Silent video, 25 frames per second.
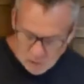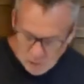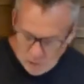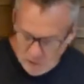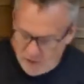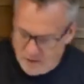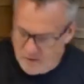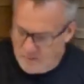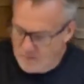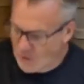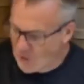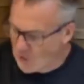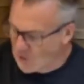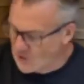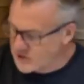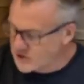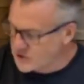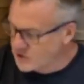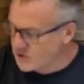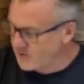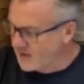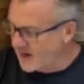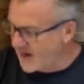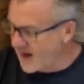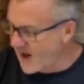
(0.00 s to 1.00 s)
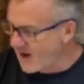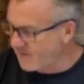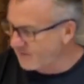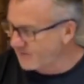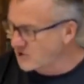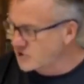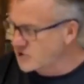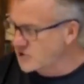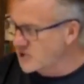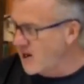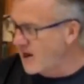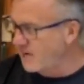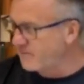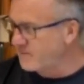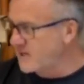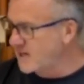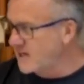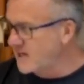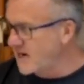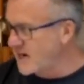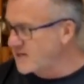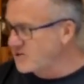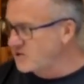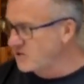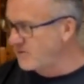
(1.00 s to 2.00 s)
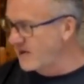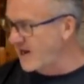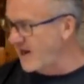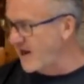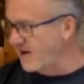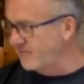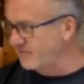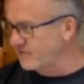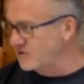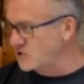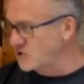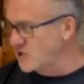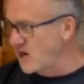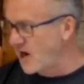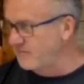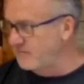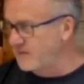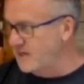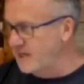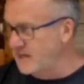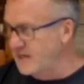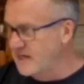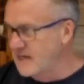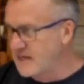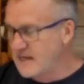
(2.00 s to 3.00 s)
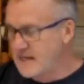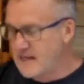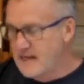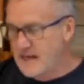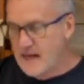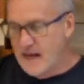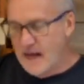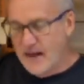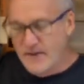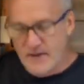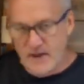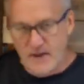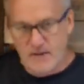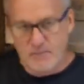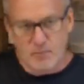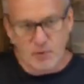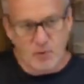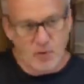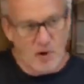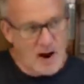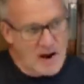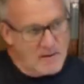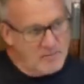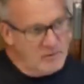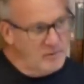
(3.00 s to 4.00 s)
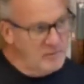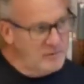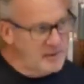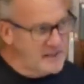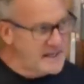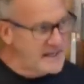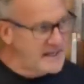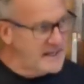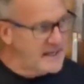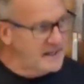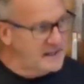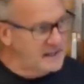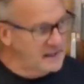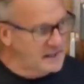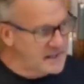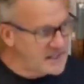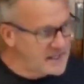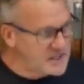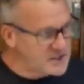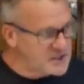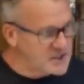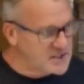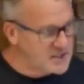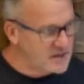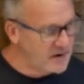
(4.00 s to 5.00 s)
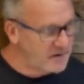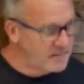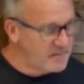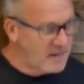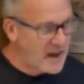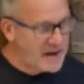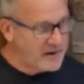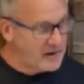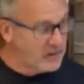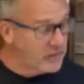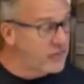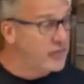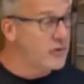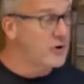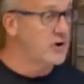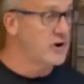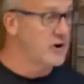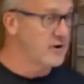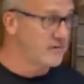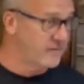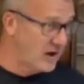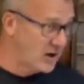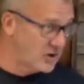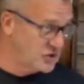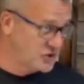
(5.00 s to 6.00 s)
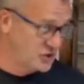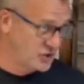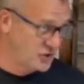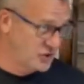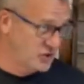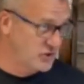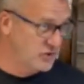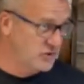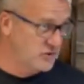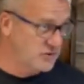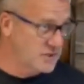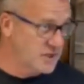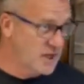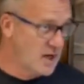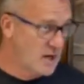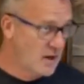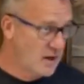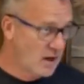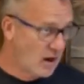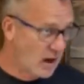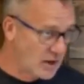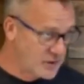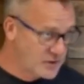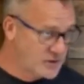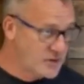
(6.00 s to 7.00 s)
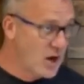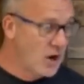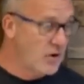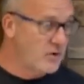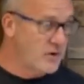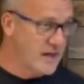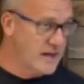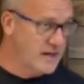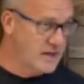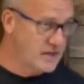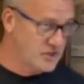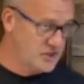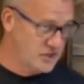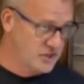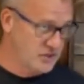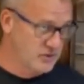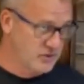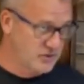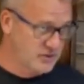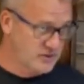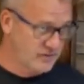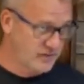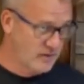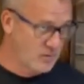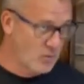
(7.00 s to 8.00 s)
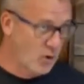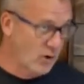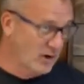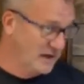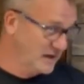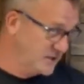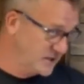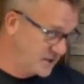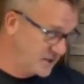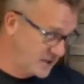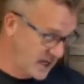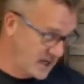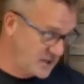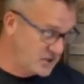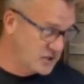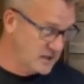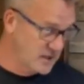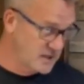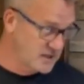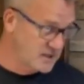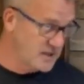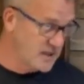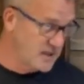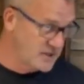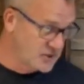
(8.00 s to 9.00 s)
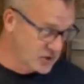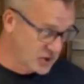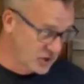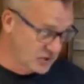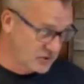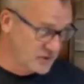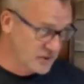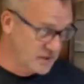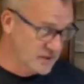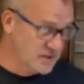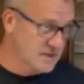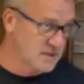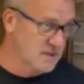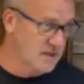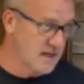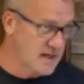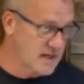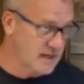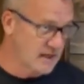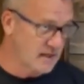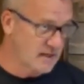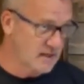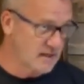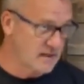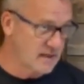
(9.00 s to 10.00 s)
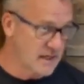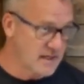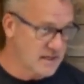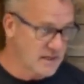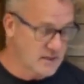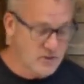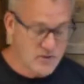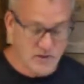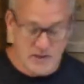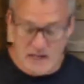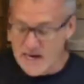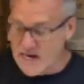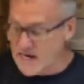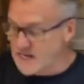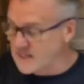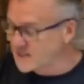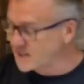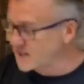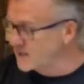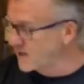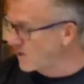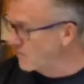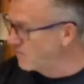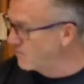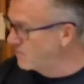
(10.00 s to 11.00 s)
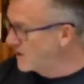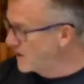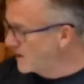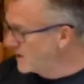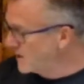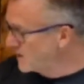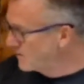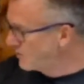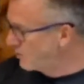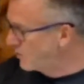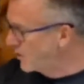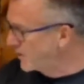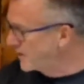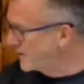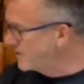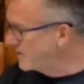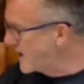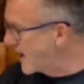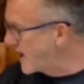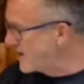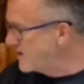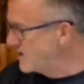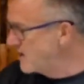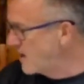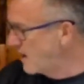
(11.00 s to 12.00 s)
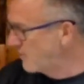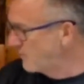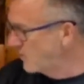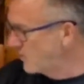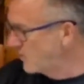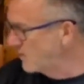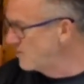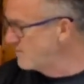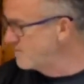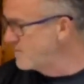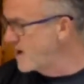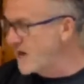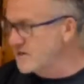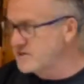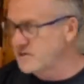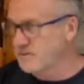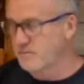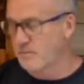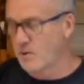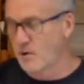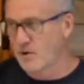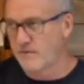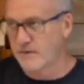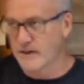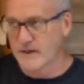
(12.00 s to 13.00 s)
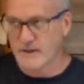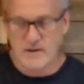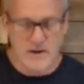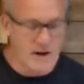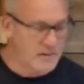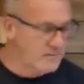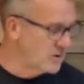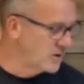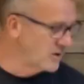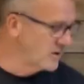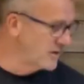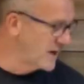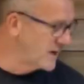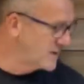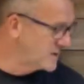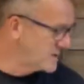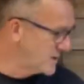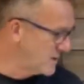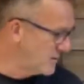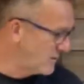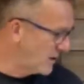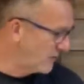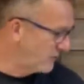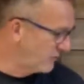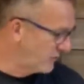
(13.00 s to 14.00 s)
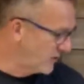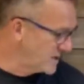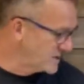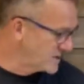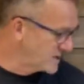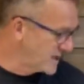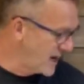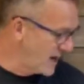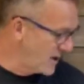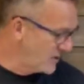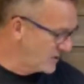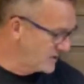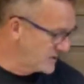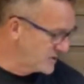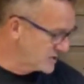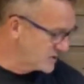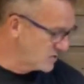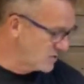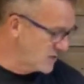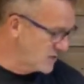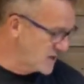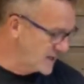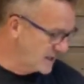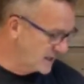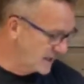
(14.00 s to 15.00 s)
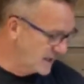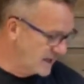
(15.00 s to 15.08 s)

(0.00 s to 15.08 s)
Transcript: and Marge do about half our shopping. I do about half the shopping. And then probably at least about a third of our shoes are donated shoes from organizations and churches like you guys. And I'll put in that number, magic perfect number that our friends counted this week, and